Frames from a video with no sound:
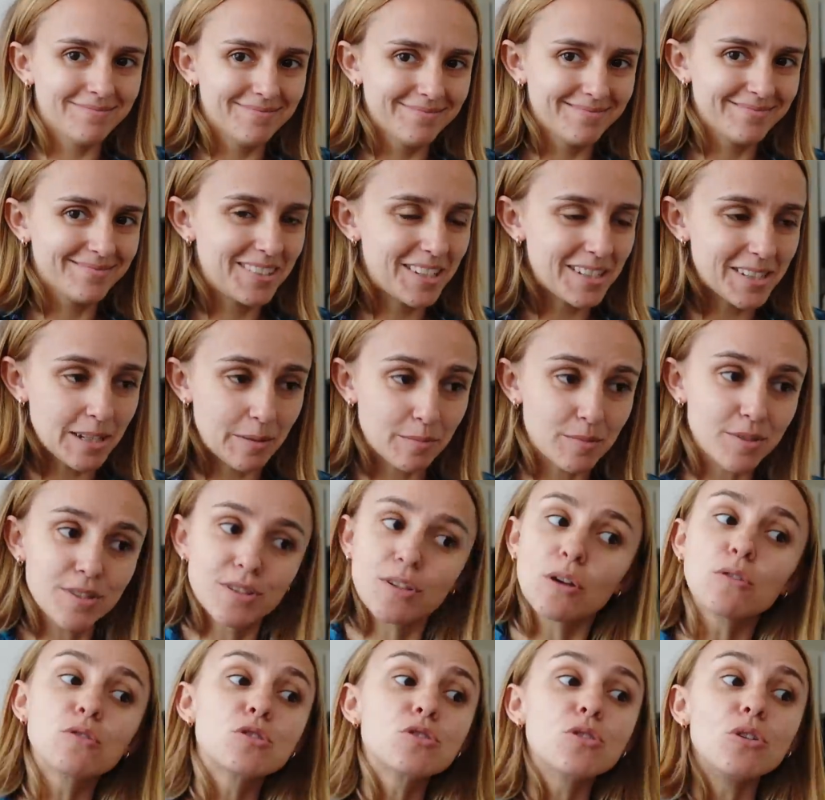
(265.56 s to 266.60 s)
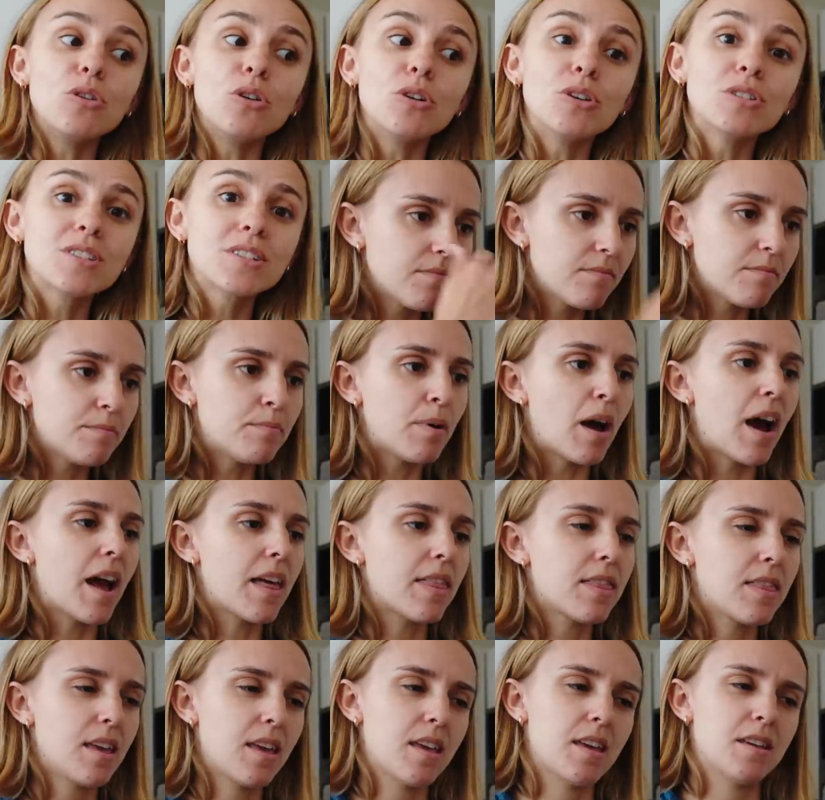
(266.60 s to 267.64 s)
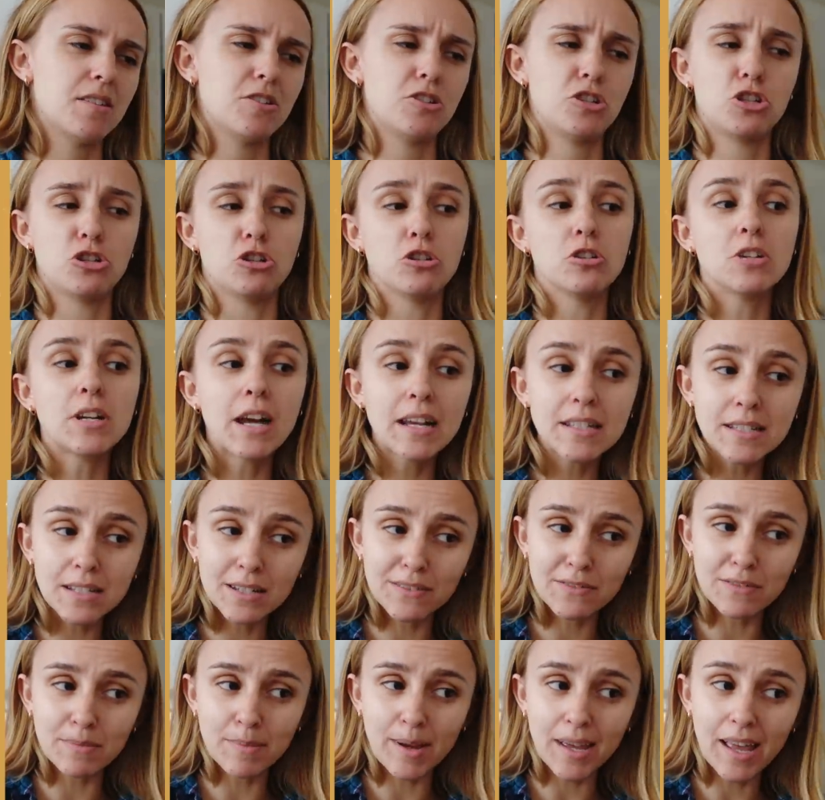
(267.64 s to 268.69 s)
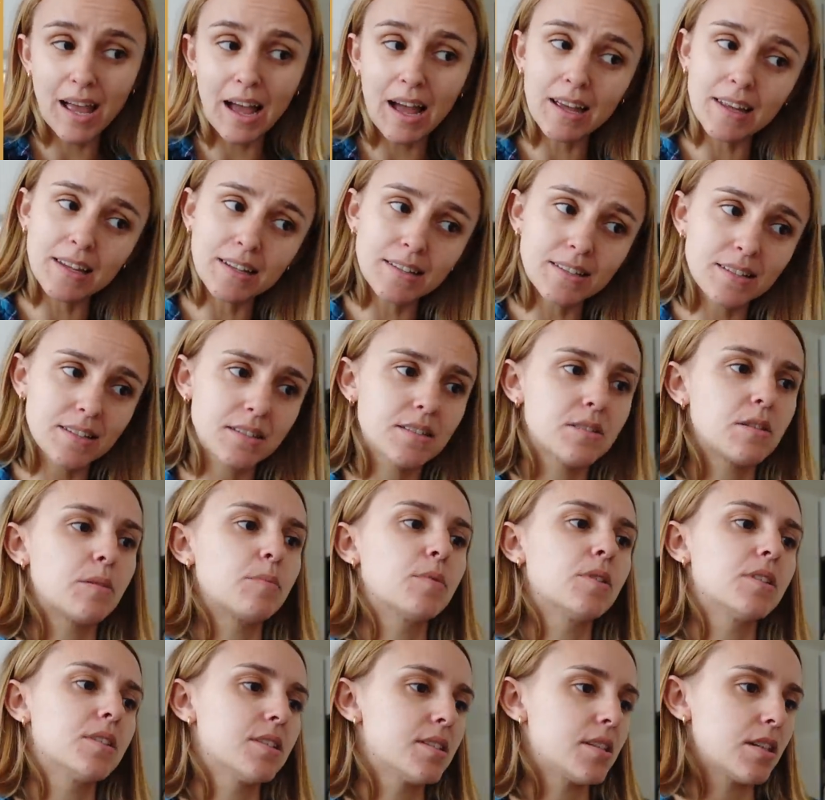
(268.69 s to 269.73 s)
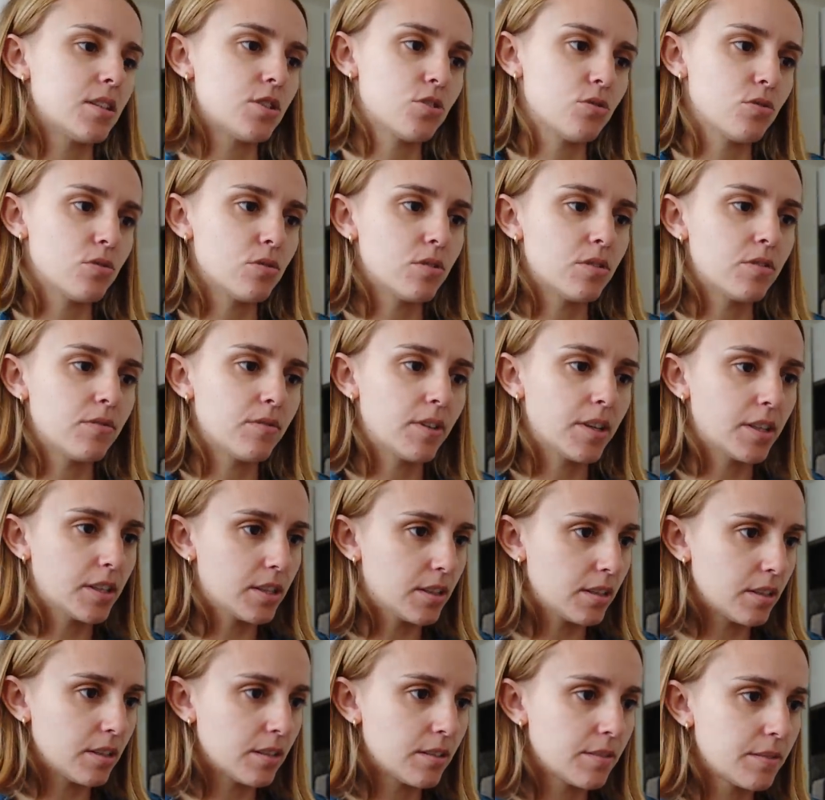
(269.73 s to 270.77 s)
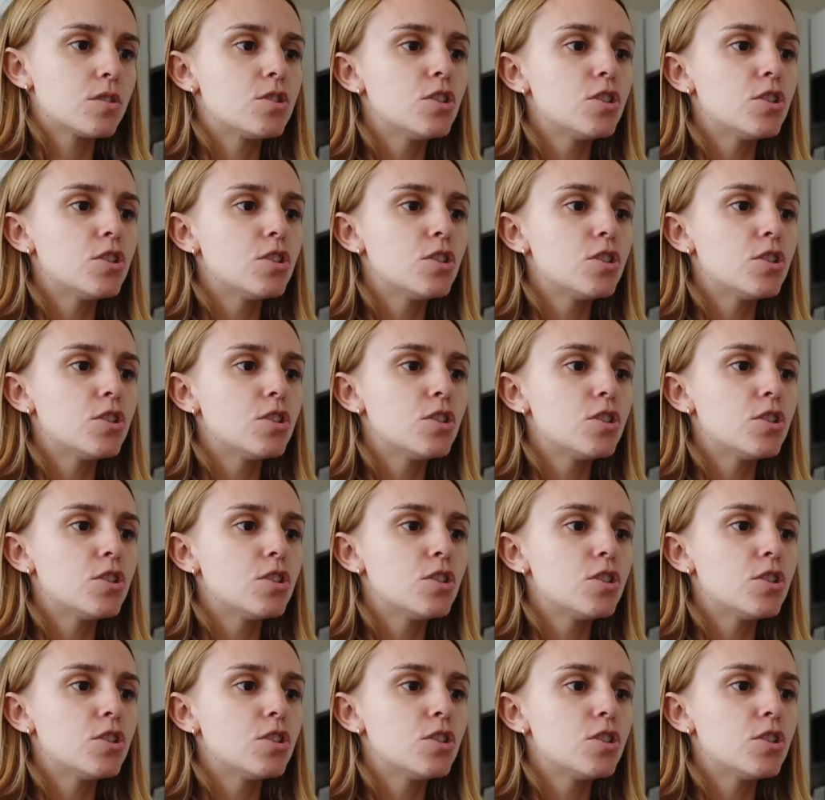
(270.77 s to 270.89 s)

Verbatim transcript: because I'm so short, but I think it should ask for my height, so I'm going to say short and regular.